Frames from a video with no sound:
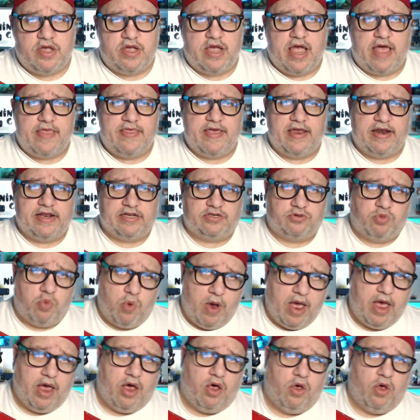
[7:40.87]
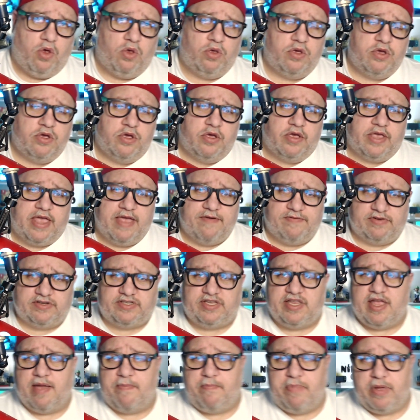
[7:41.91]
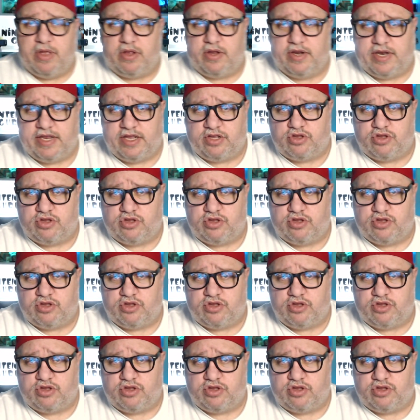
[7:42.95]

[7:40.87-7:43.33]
and then as well give us the ability